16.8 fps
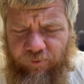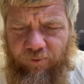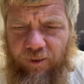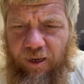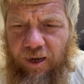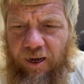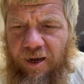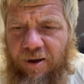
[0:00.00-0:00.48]

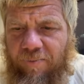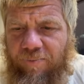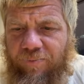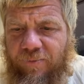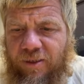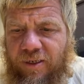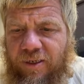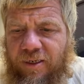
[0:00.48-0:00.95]

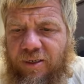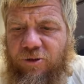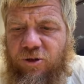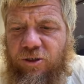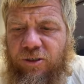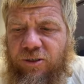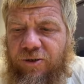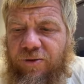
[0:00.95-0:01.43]
um, it, it
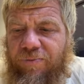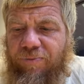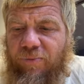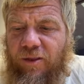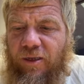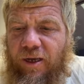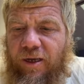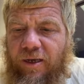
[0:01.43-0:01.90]
just...
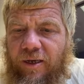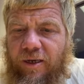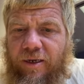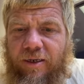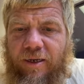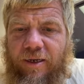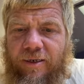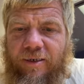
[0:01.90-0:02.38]
It,